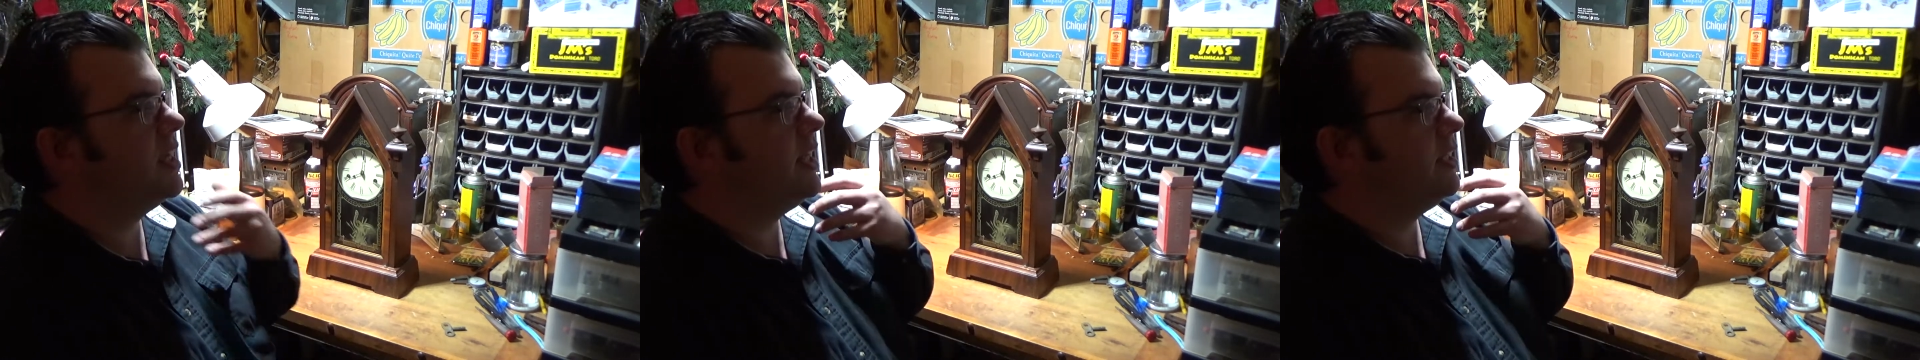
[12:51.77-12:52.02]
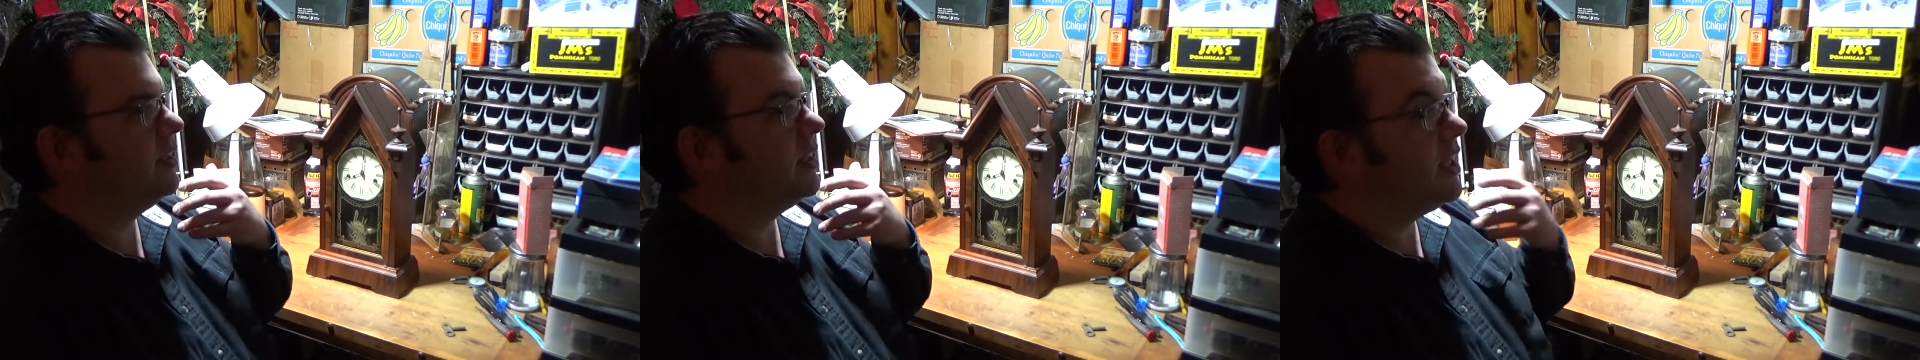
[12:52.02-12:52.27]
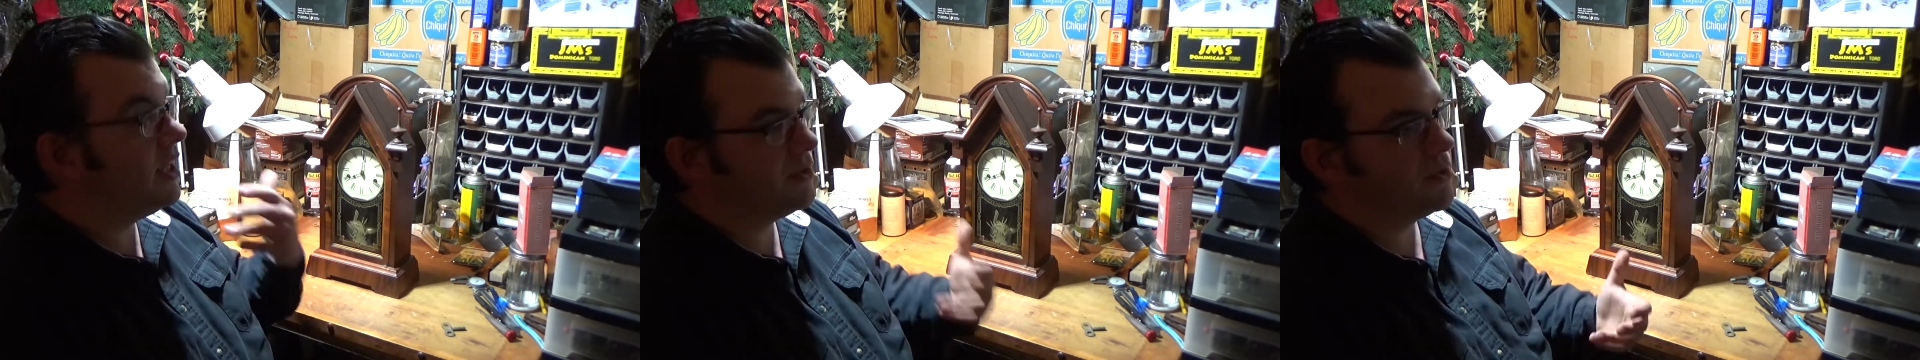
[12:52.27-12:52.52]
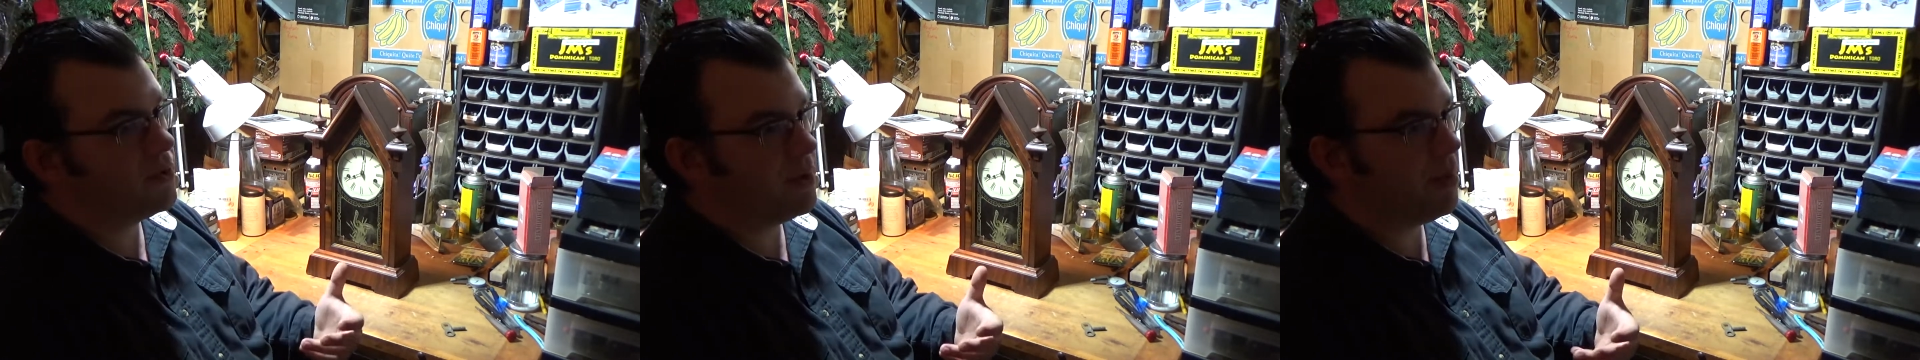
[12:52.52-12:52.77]
and the
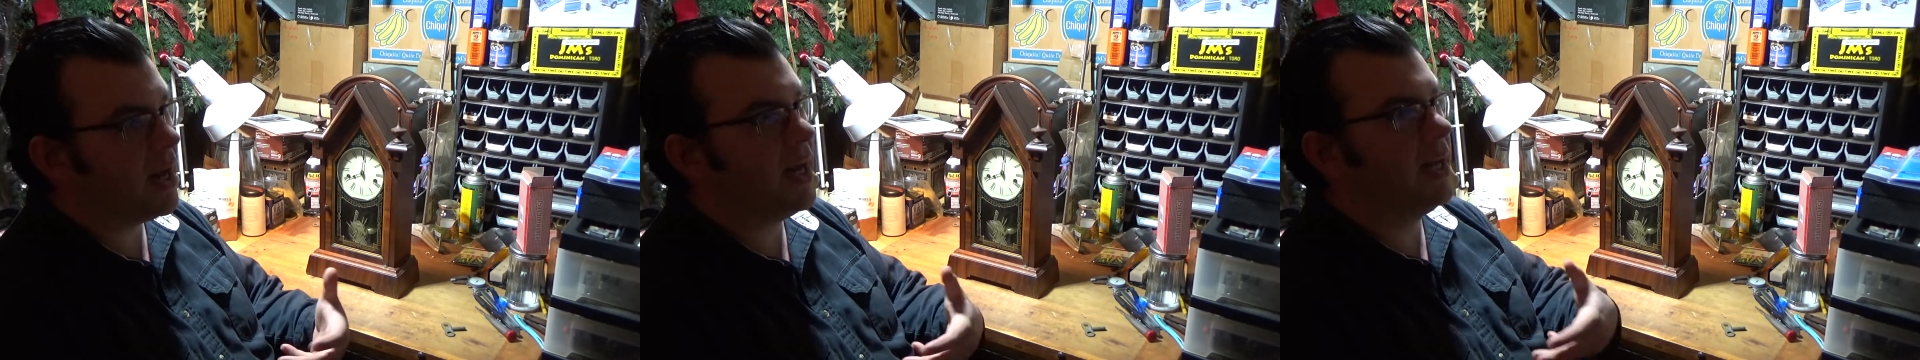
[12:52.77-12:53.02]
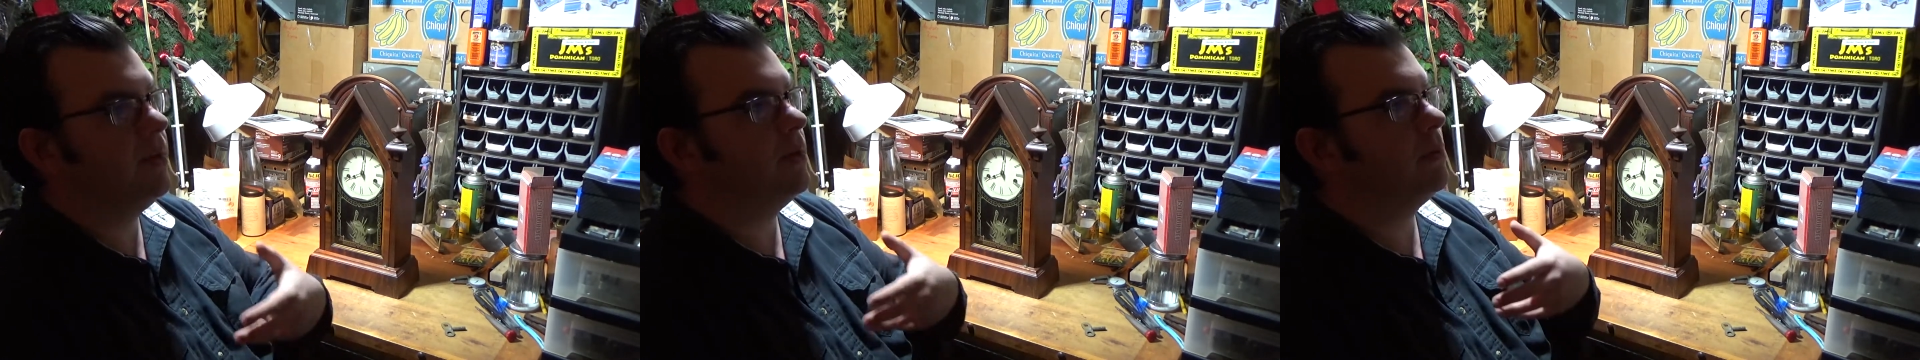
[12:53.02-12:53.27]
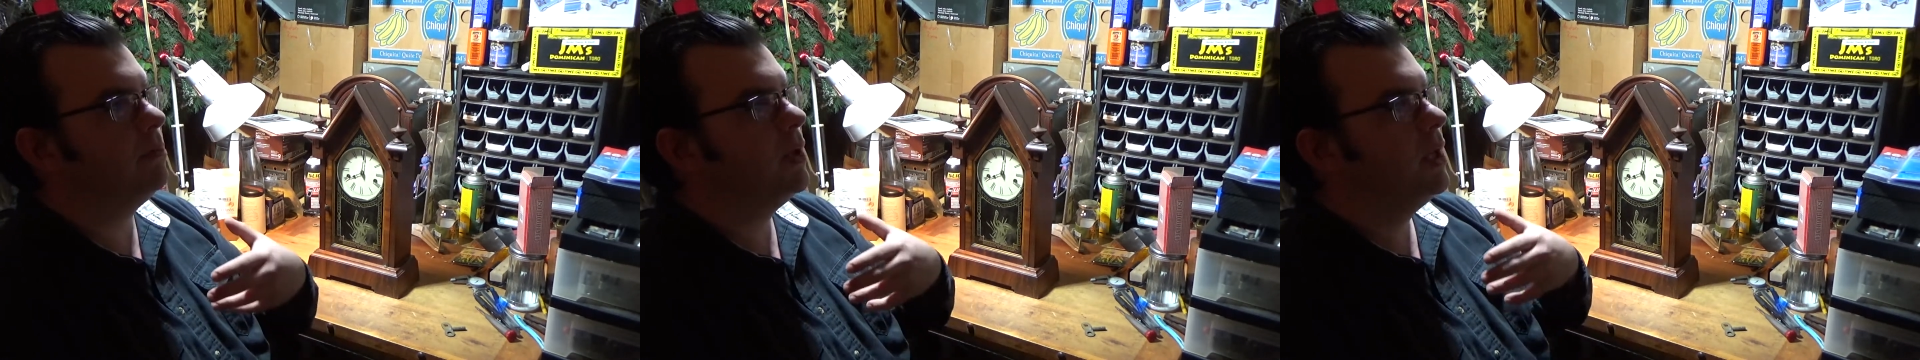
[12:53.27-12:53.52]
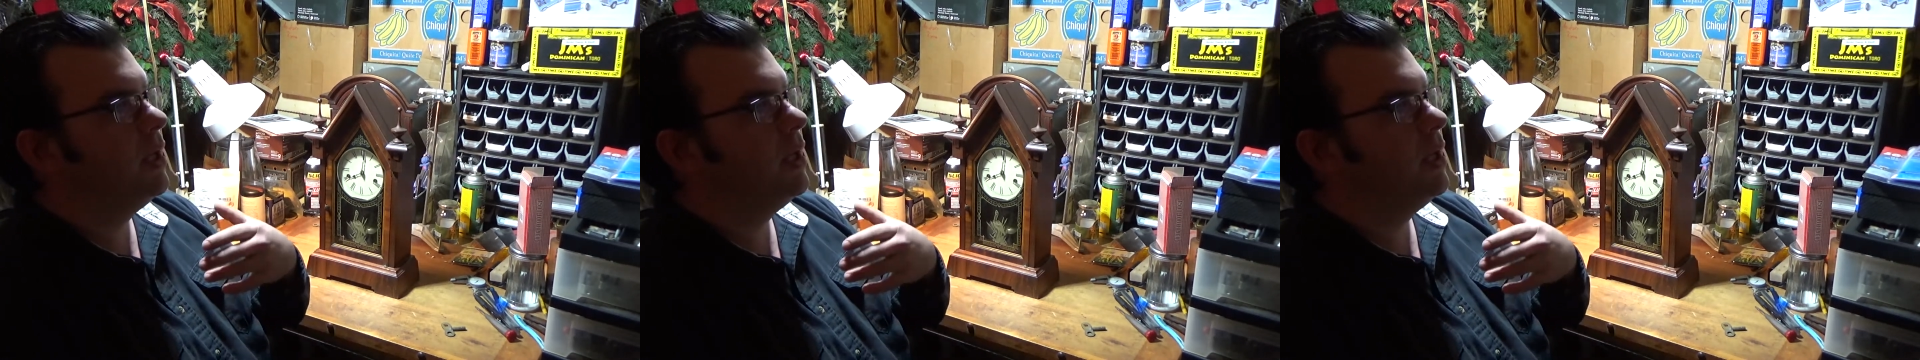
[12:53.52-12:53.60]
history behind them,